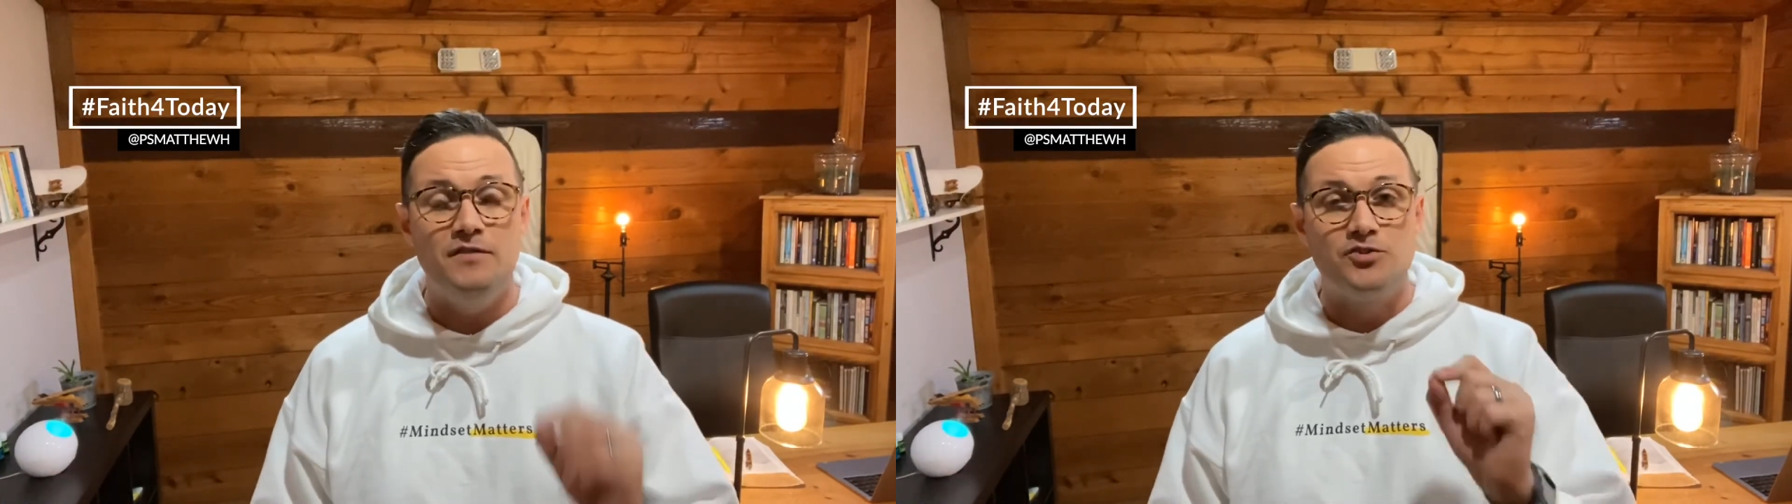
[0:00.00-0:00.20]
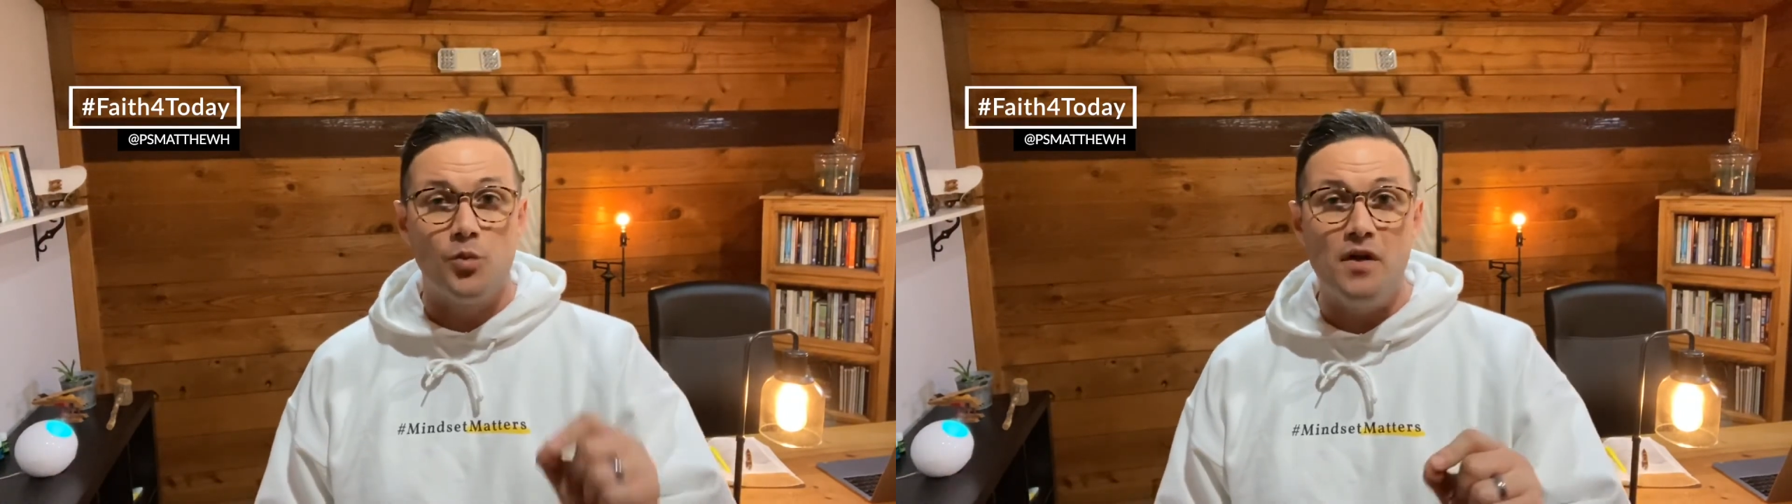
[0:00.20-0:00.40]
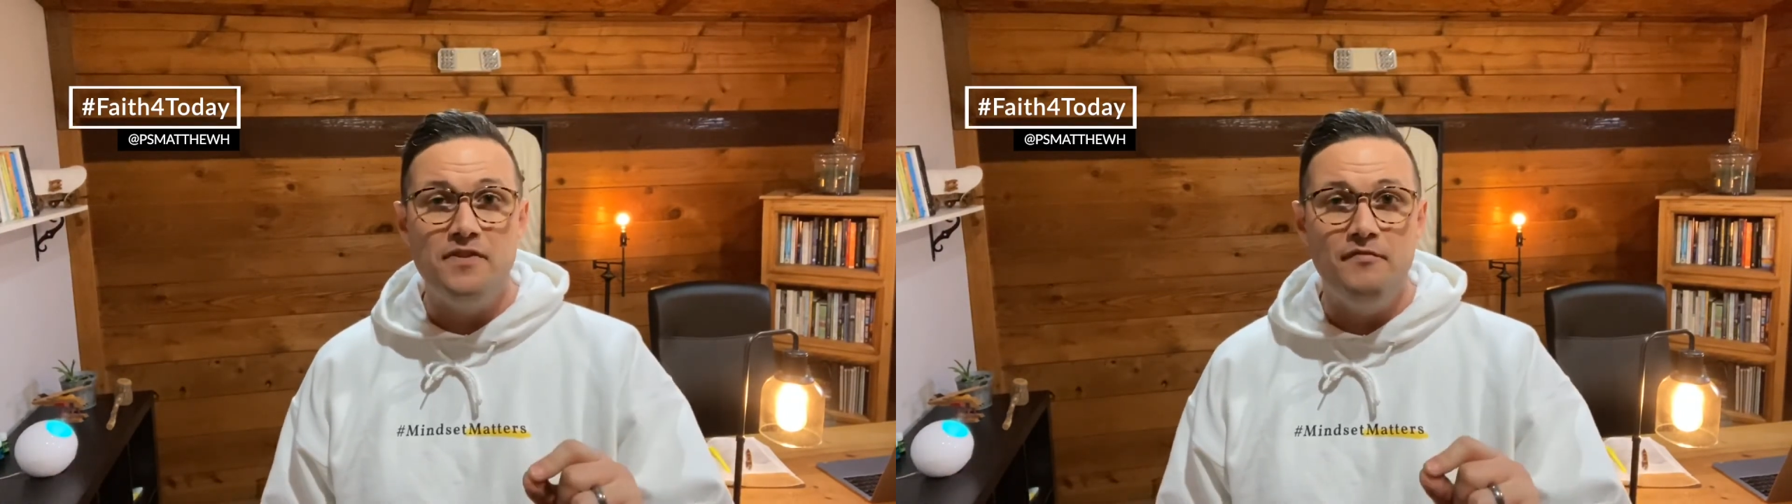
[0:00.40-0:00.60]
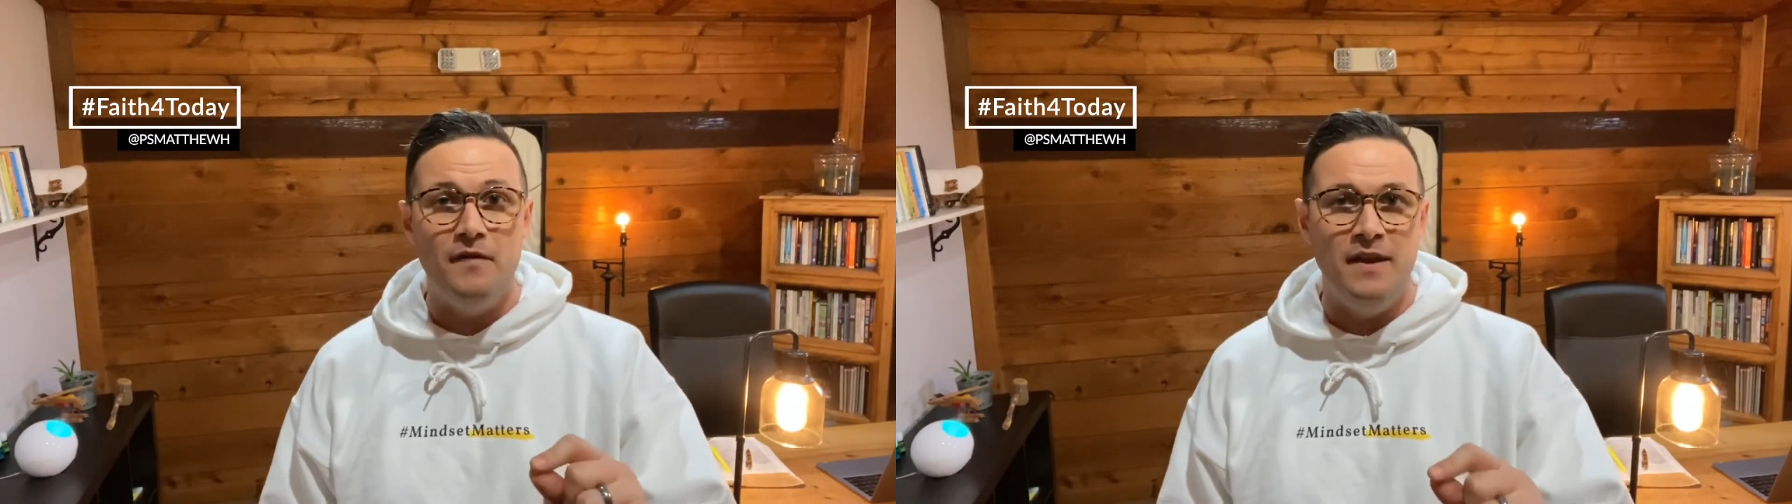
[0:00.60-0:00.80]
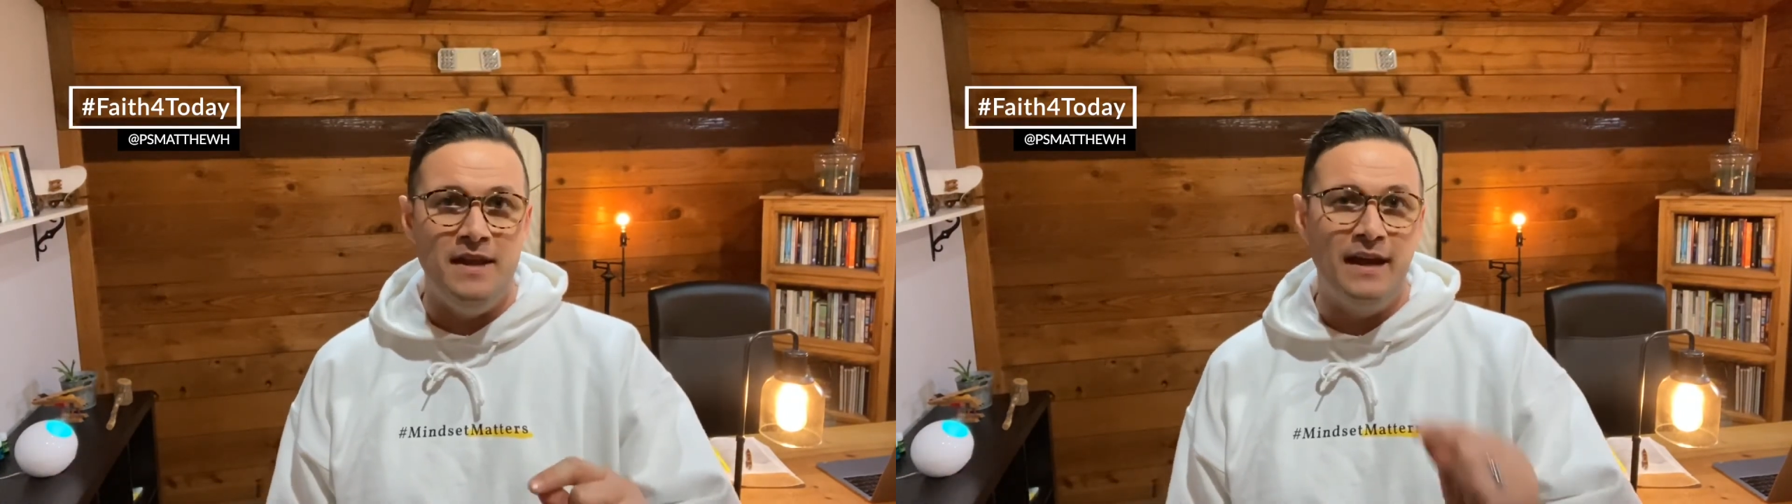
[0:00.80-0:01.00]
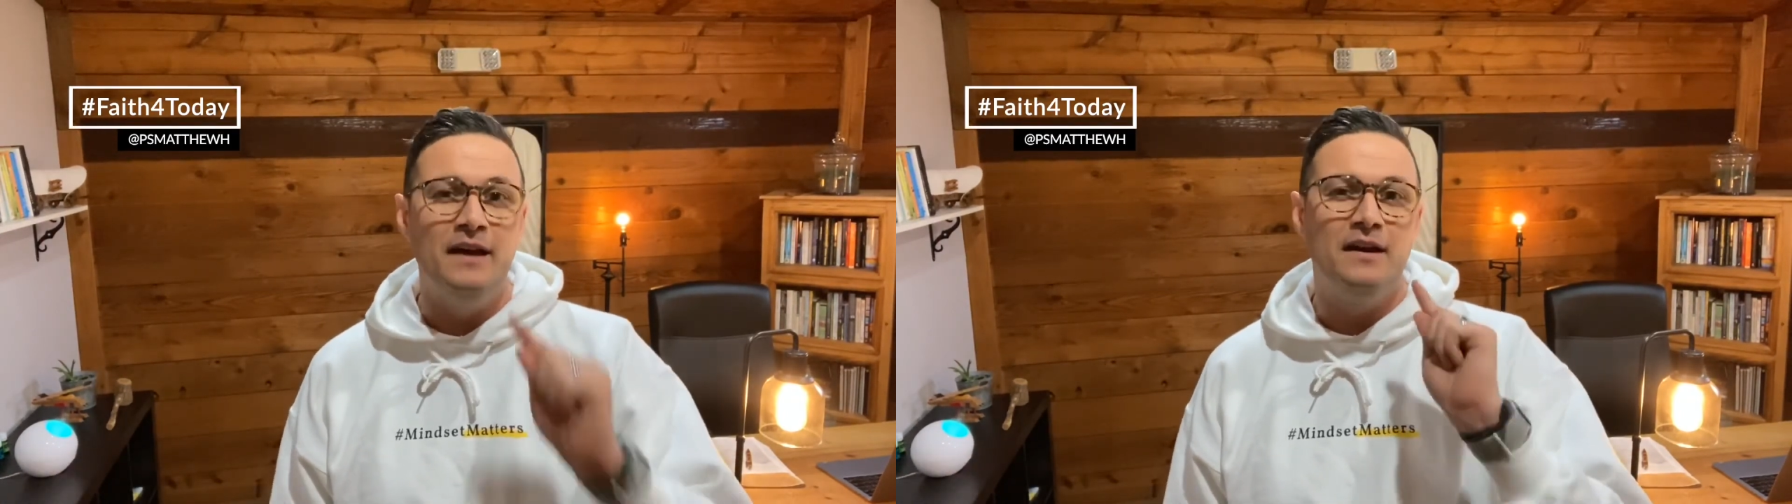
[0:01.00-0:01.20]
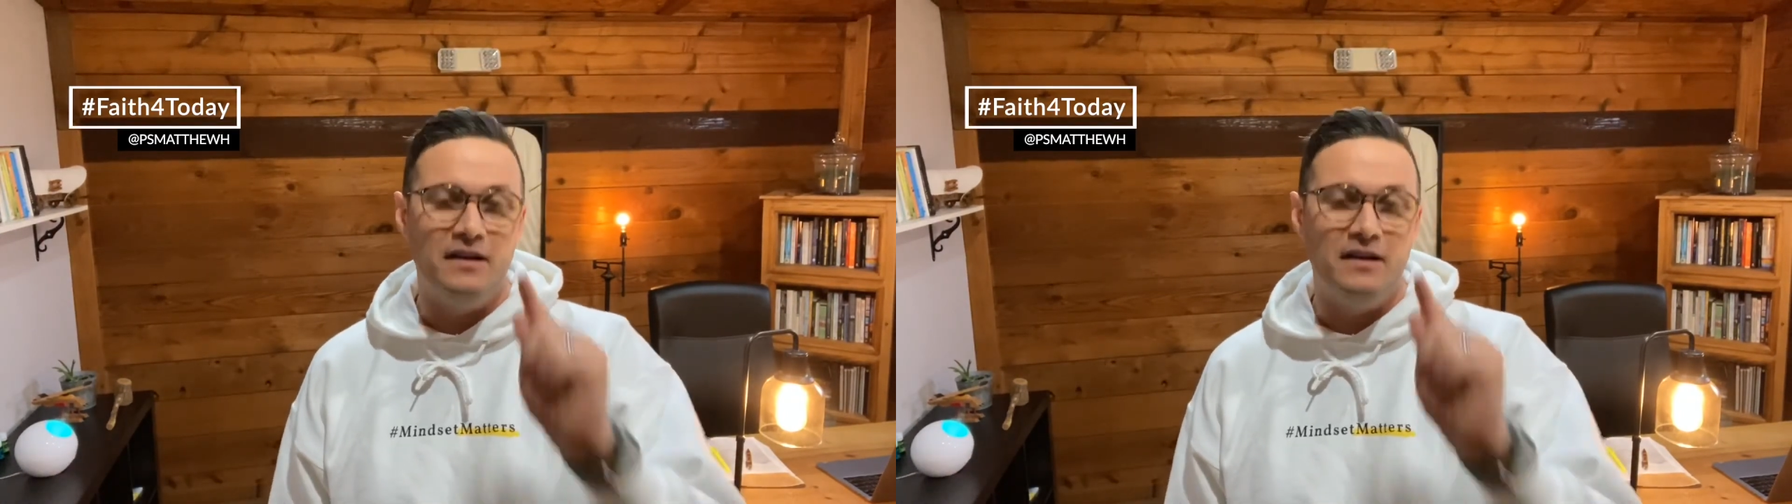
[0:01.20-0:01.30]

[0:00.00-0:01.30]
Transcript: it's worth defending,